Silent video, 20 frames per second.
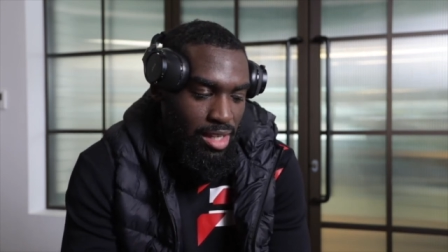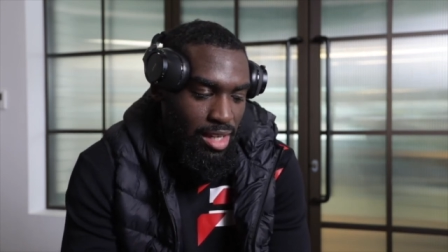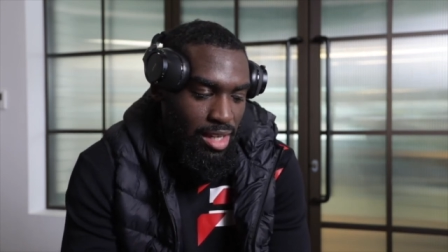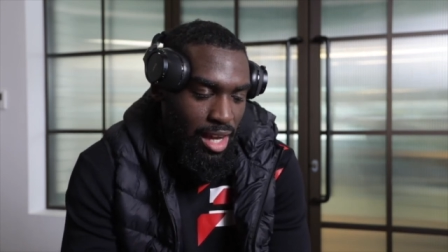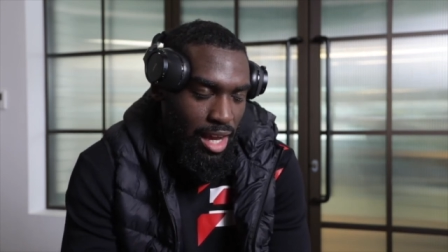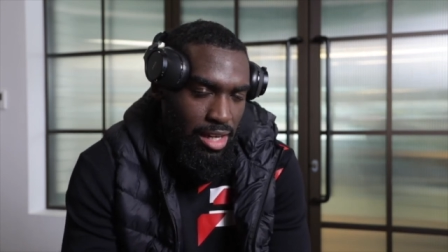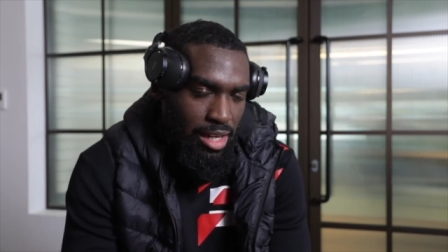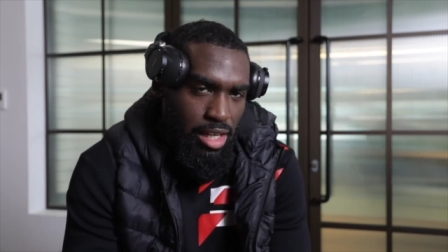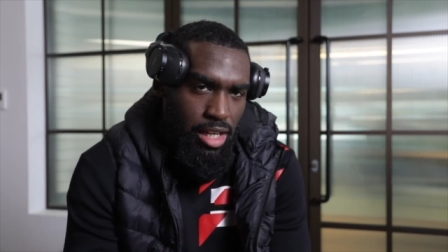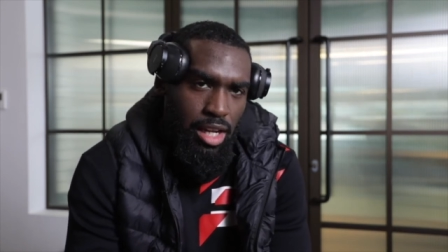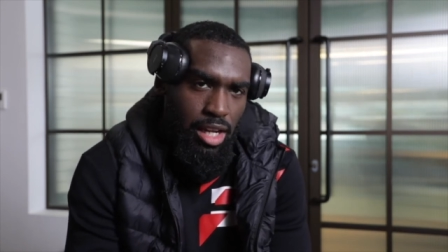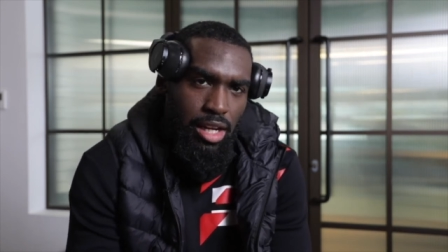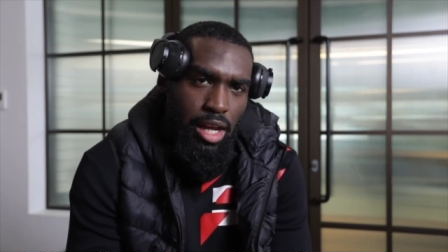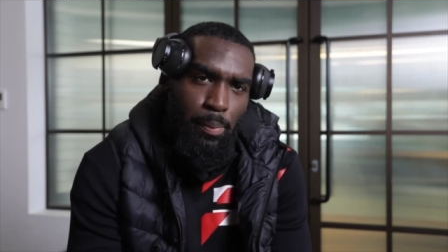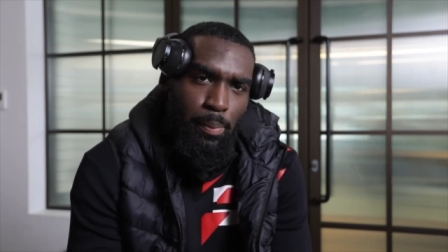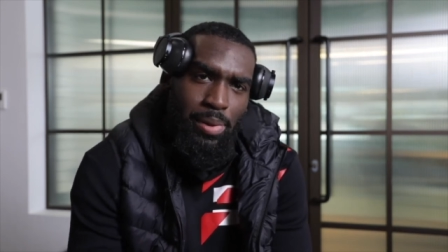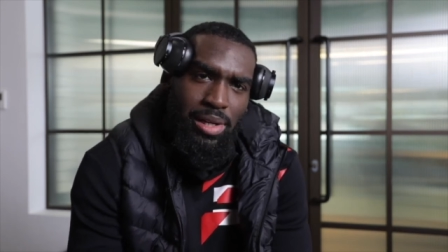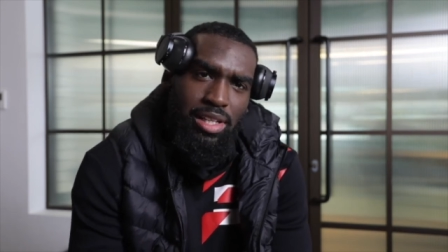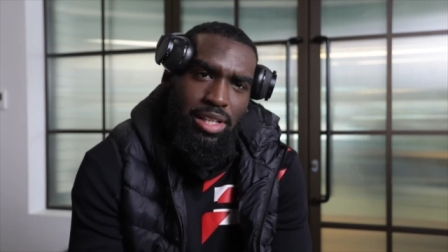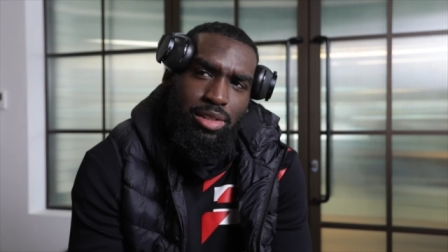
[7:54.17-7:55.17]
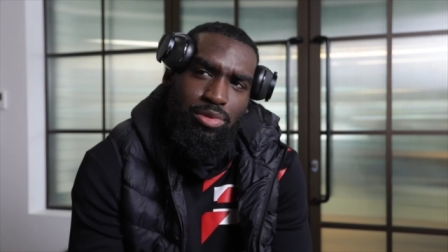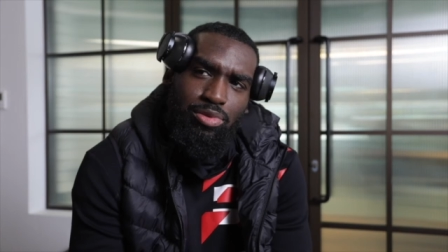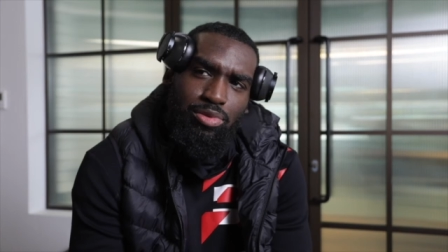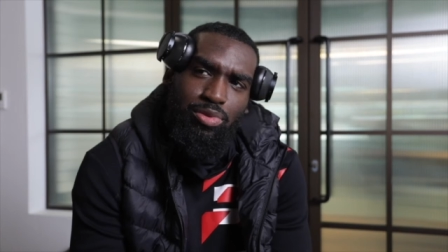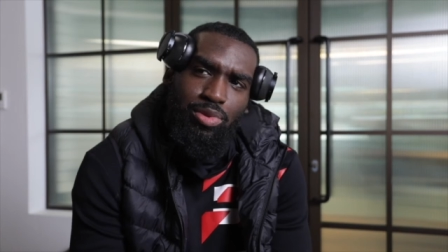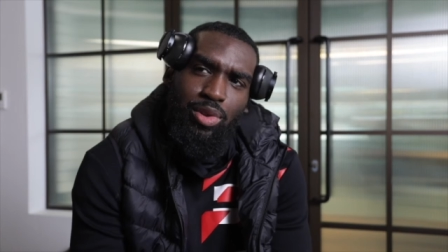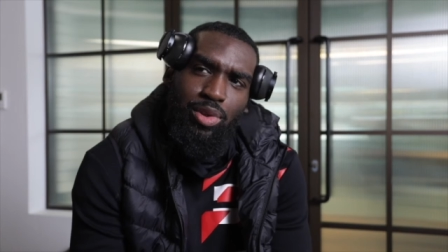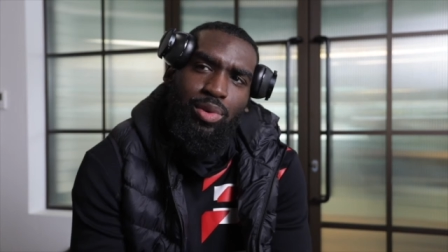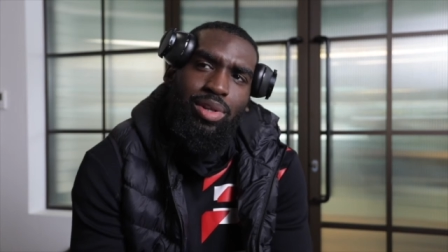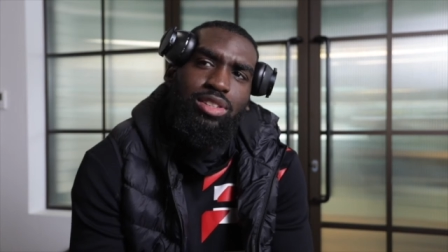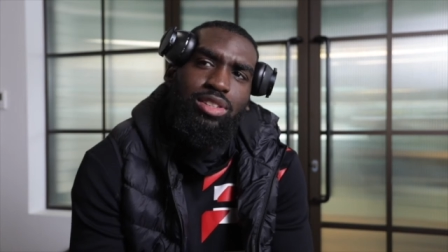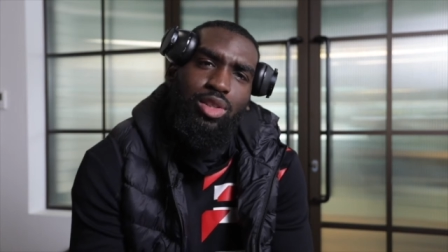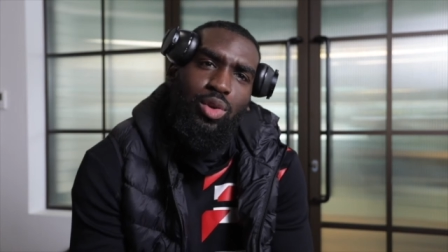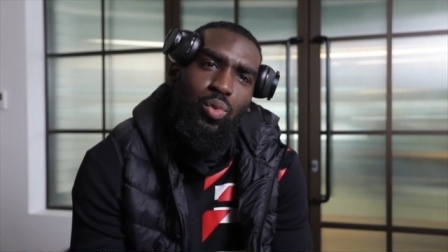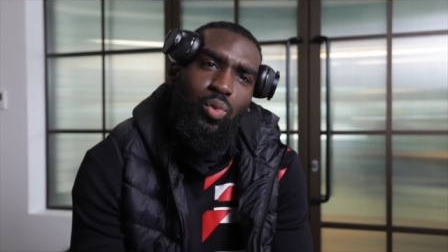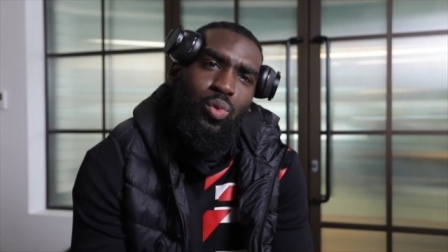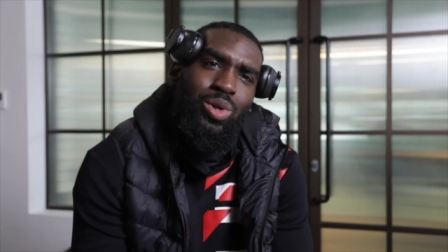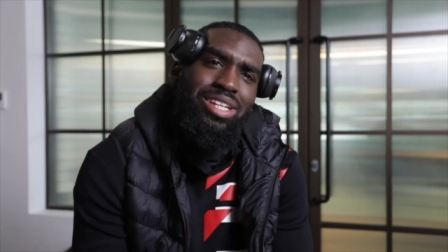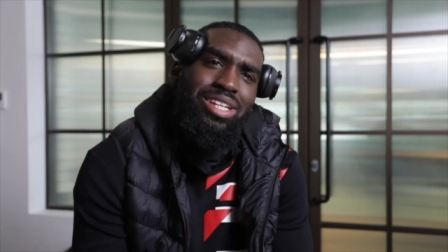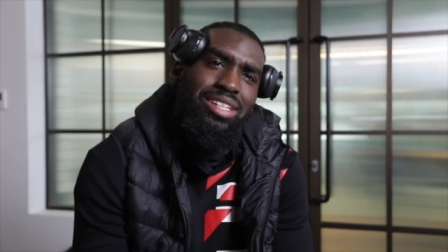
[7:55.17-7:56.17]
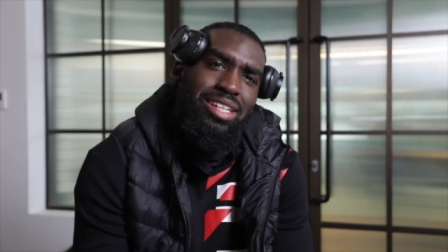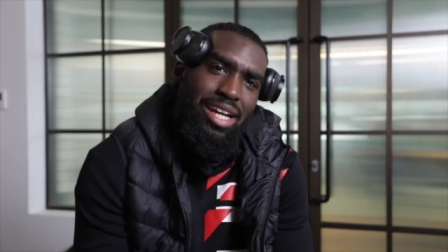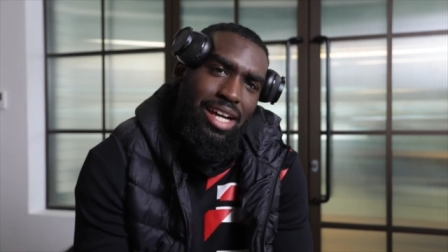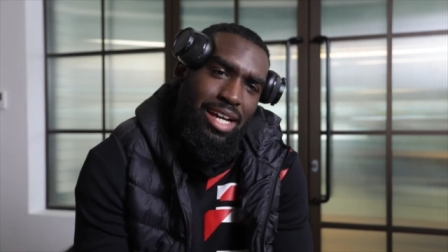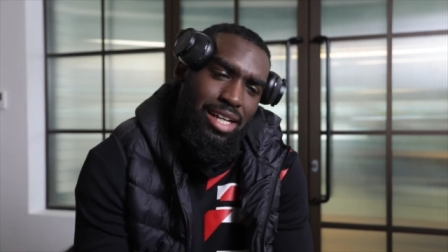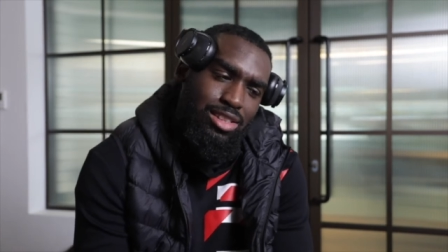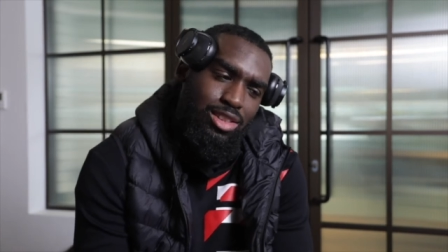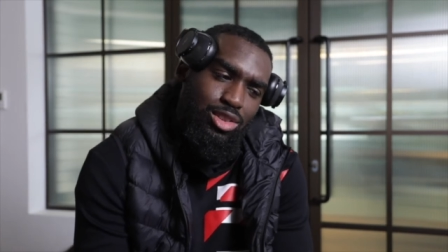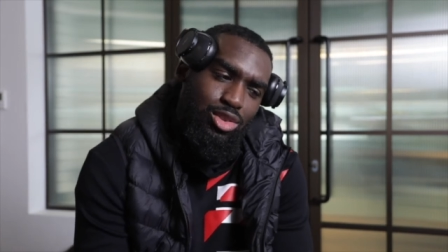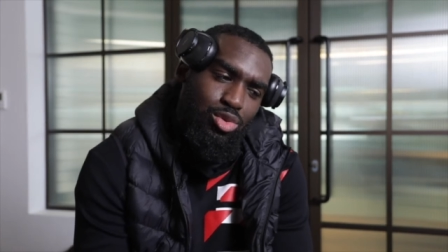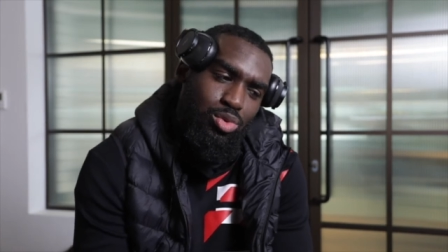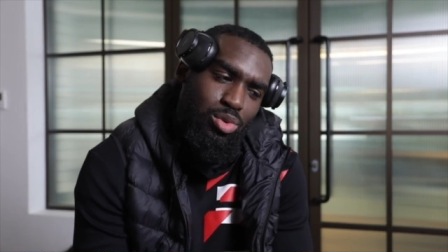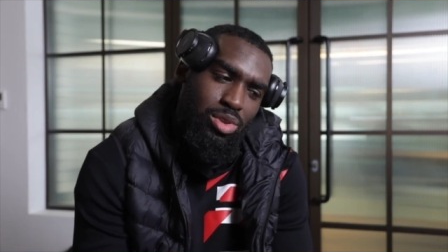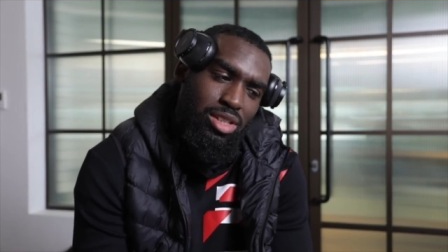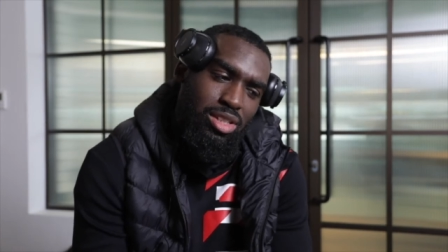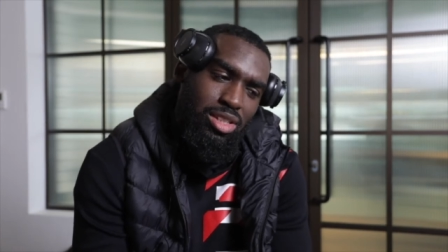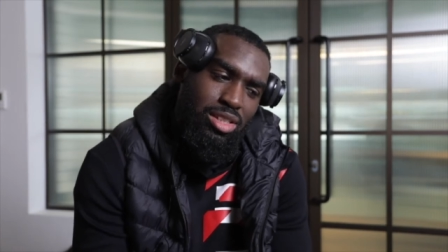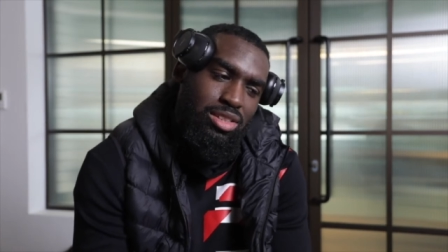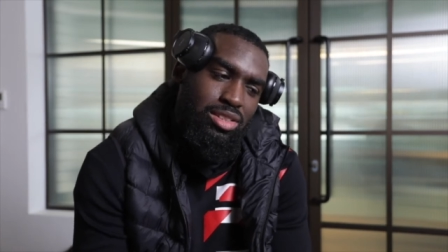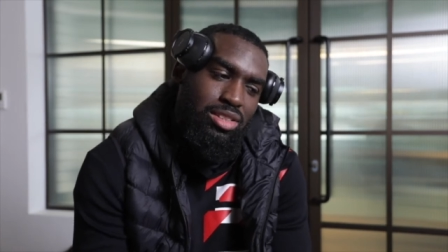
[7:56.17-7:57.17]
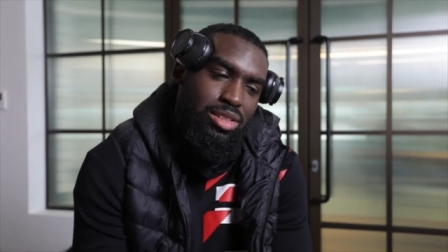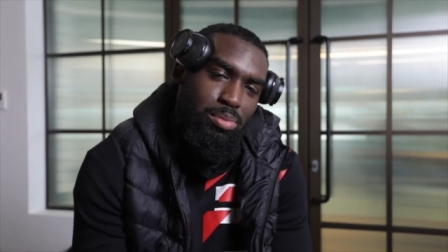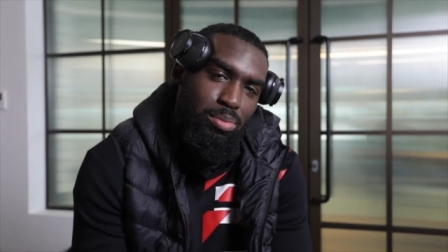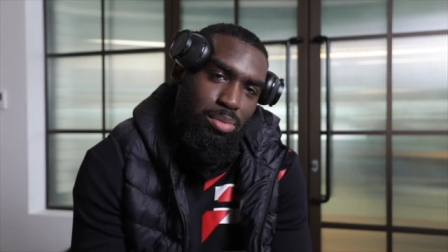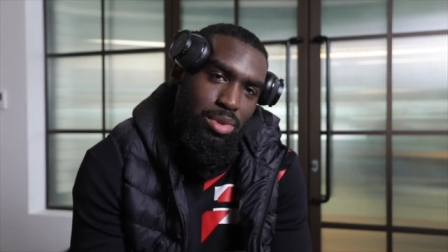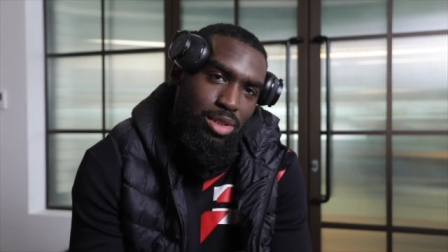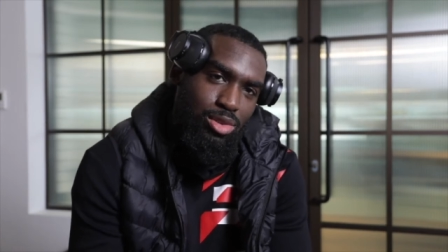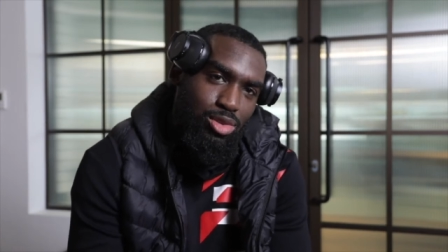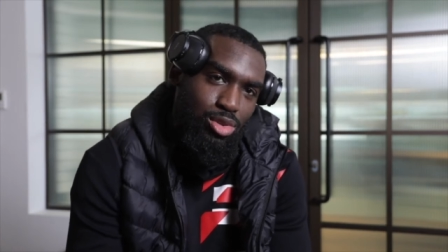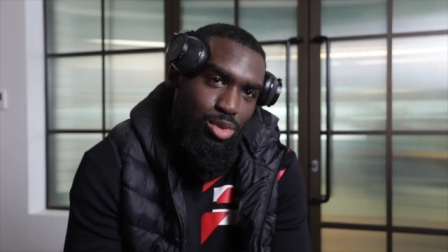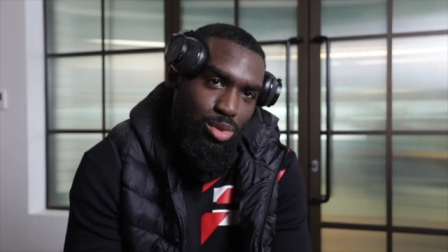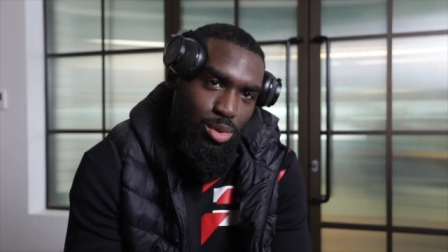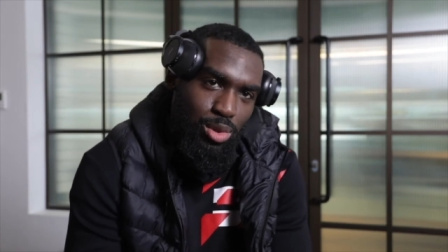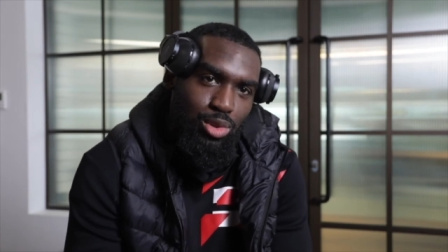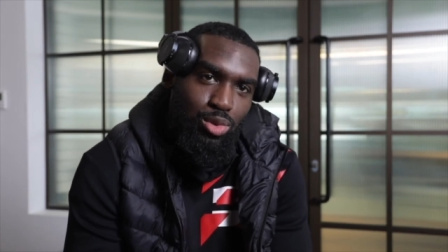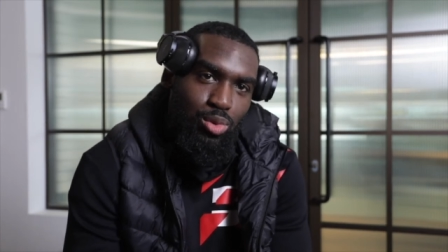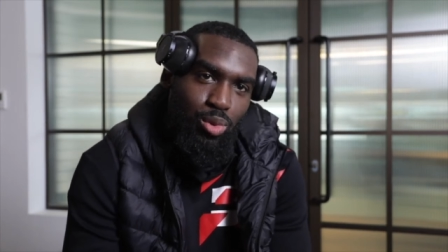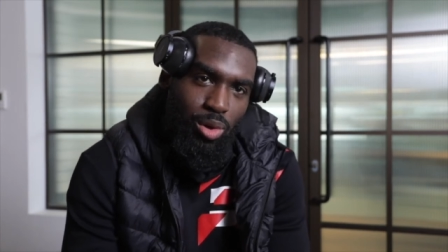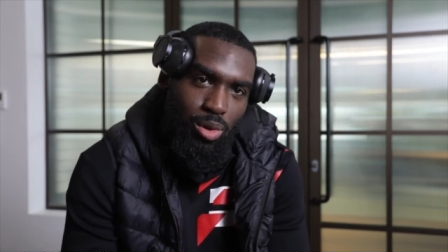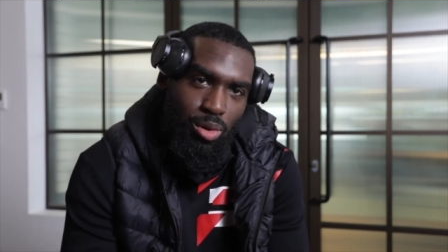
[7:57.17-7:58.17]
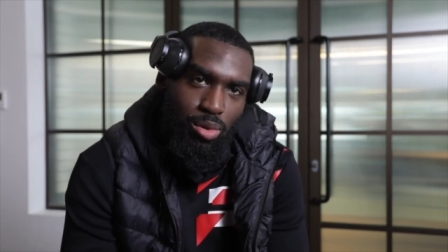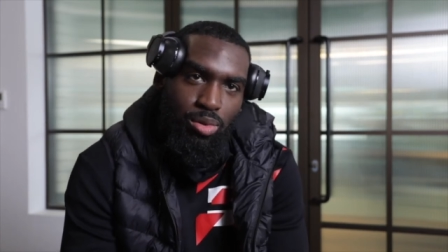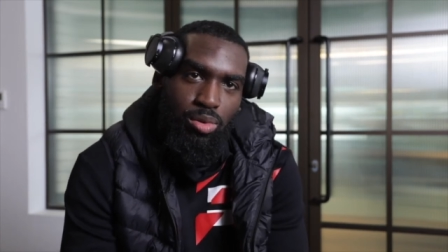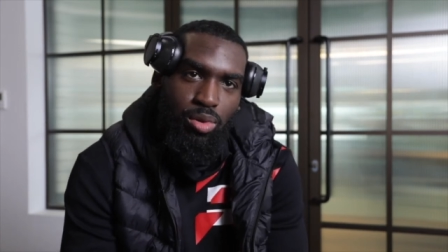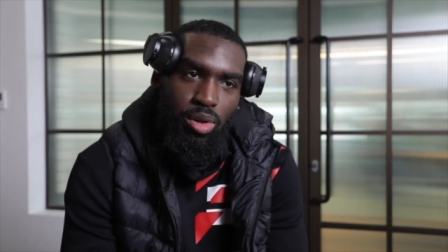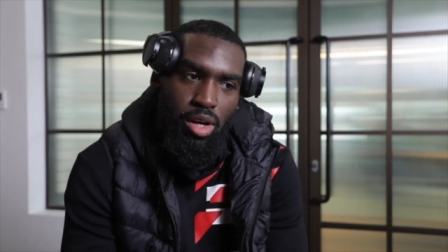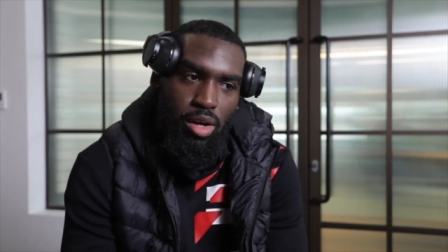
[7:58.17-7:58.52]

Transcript: and then I, I, believe for the rest of the week it has screenings in B2 as well,